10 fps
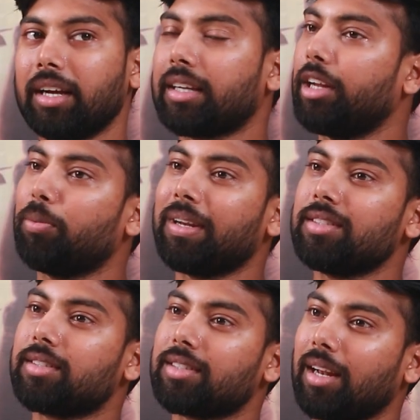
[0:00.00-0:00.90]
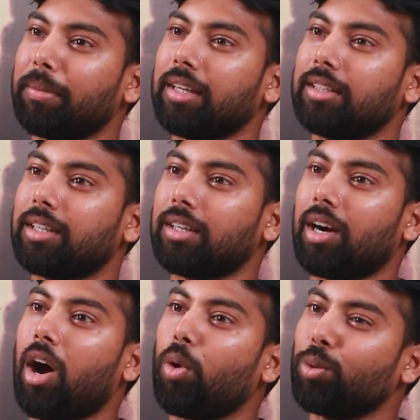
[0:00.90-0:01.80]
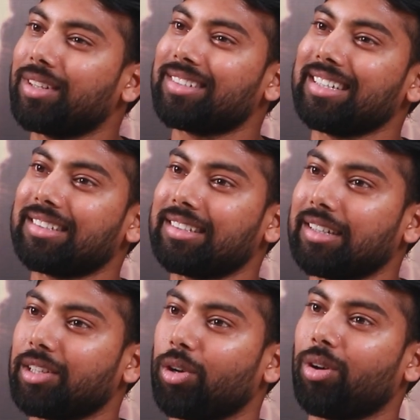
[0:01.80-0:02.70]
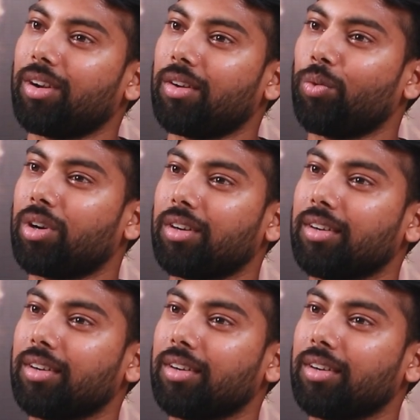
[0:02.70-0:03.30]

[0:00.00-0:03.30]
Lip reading: Can you please tell me the how the sets and all work?